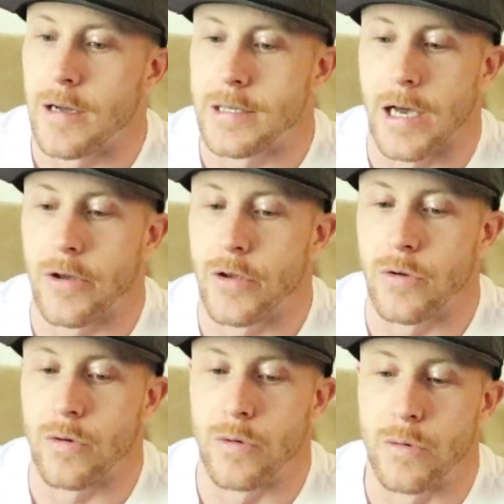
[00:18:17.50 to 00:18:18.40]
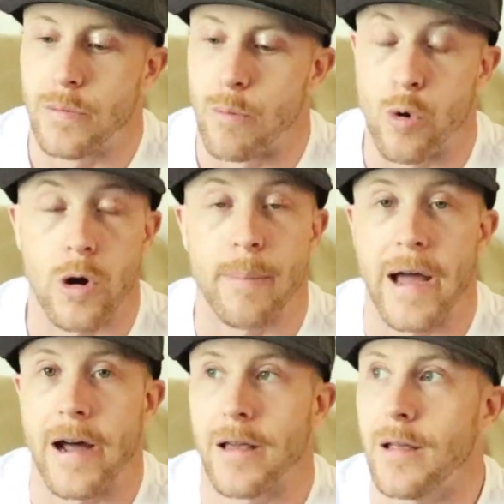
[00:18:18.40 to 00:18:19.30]
tell you more
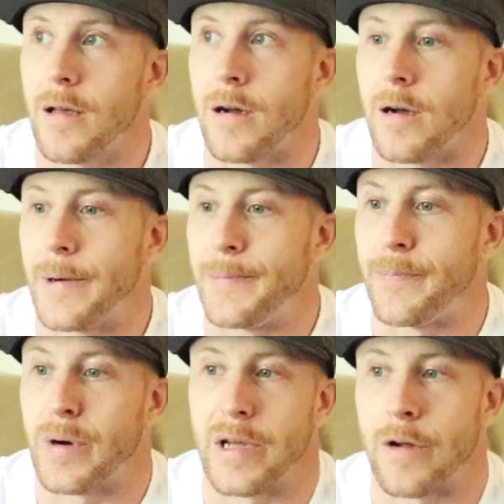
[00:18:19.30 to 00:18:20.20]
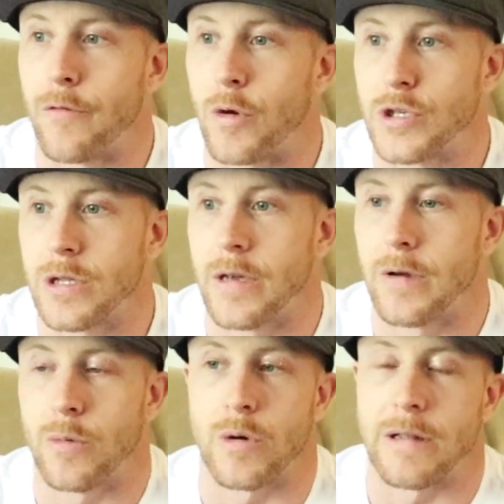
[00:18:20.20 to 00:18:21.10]
about it, but unfortunately
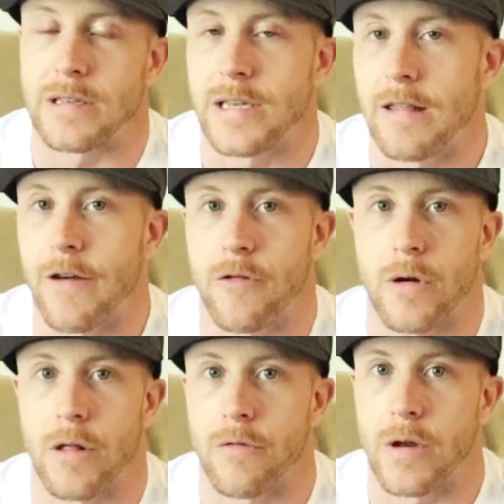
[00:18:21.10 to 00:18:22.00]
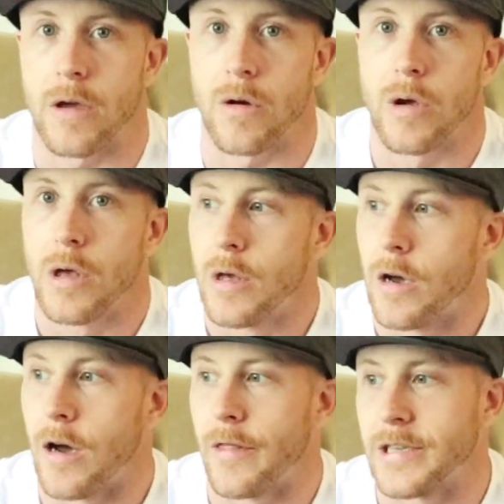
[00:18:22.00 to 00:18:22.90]
we'll have to save that for another video.
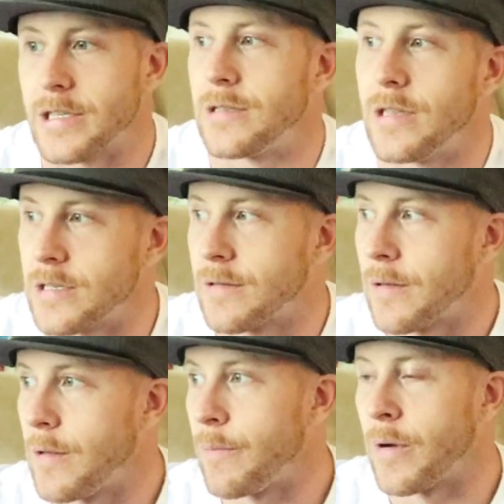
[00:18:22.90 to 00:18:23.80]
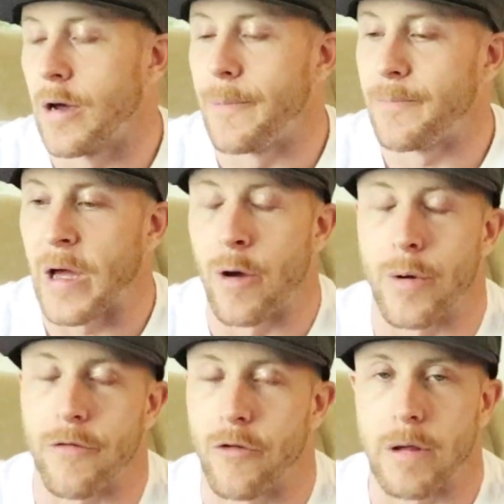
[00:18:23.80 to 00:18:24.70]
But I don't
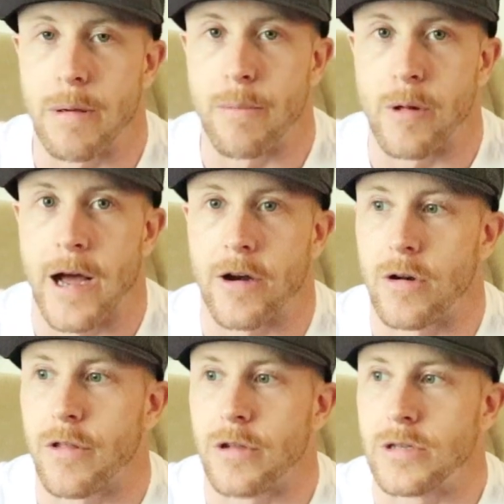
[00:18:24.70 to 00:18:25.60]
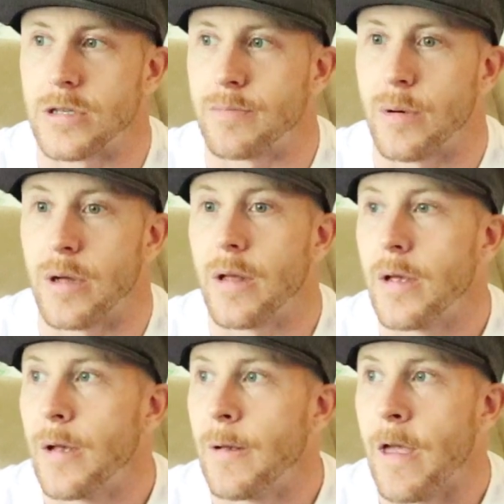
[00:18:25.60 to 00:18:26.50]
want to freak people out or nothing. But
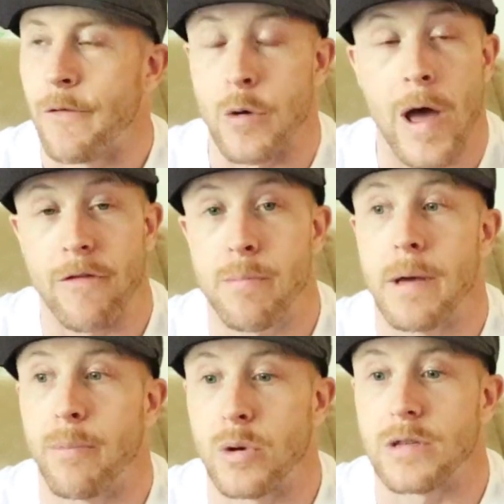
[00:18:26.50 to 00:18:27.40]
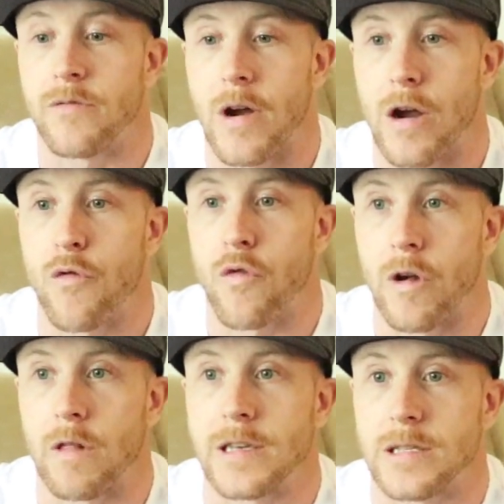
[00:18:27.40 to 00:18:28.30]
if you have a pit bull, it's a very
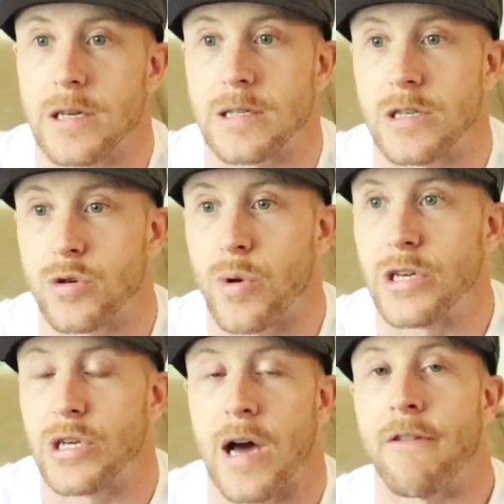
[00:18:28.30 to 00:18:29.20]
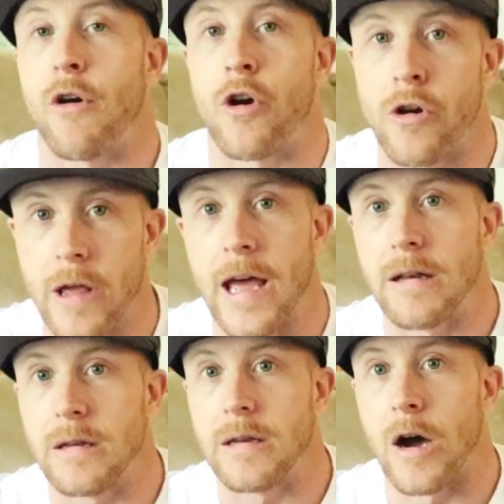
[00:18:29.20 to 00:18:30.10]
realistic situation I've already had
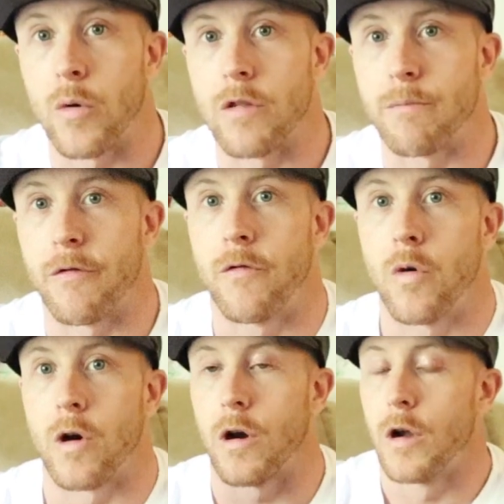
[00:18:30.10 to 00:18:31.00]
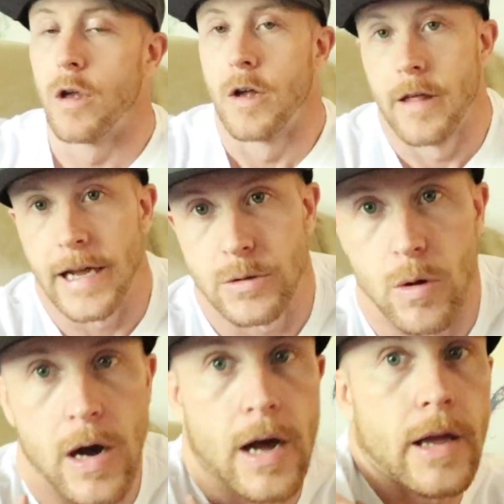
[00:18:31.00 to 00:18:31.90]
dealt with before. That's
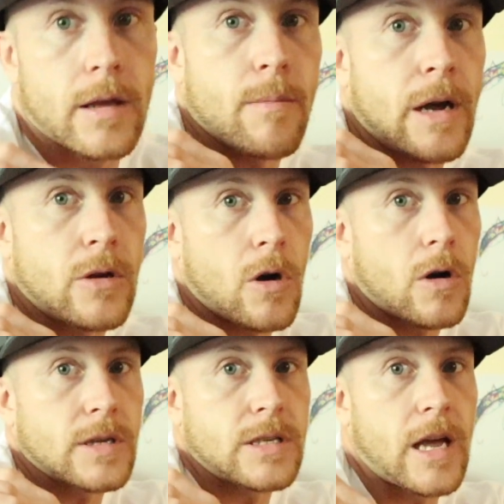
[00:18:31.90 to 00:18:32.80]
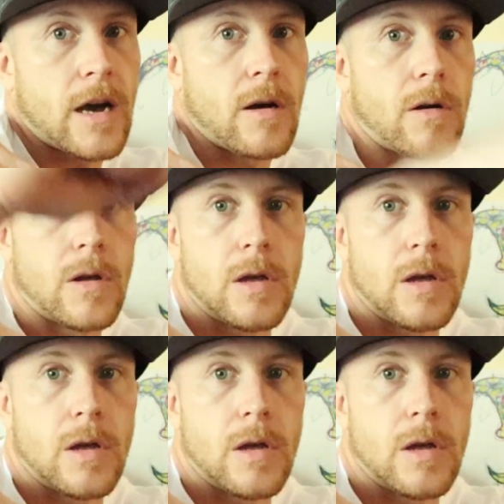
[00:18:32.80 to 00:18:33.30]
why my dog is now